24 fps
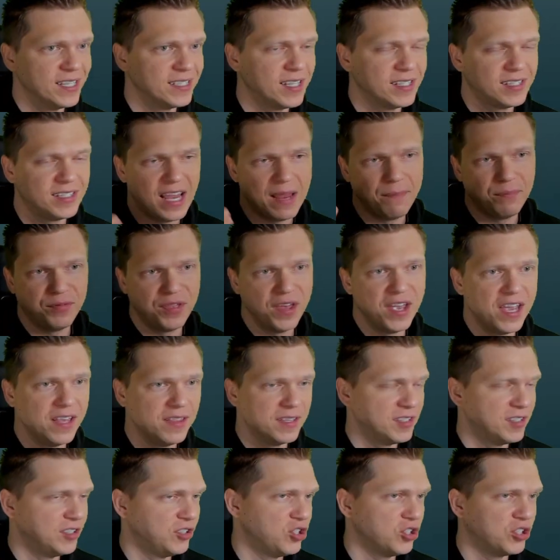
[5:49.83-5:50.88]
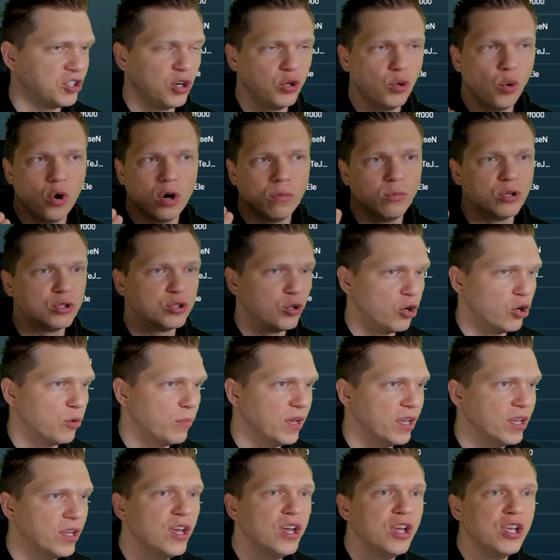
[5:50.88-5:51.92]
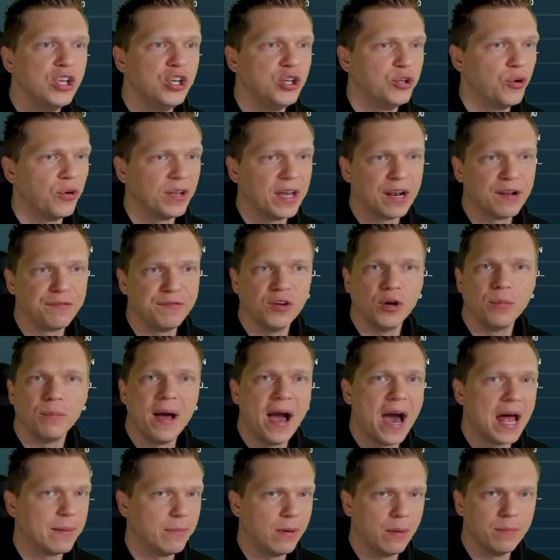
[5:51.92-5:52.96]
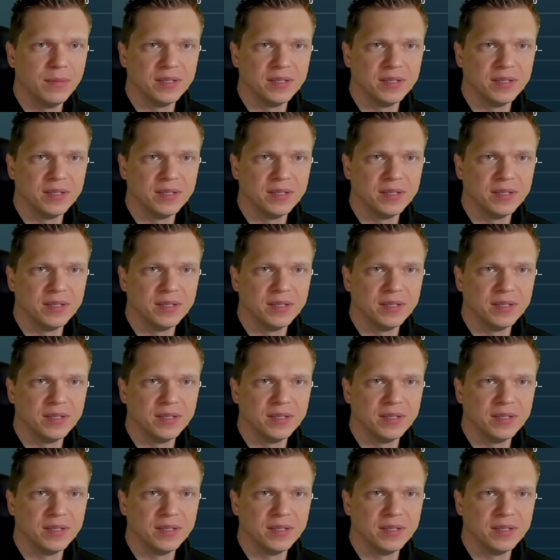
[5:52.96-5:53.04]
is the same thing. This is just a normal tournament. You don't got to feel bad about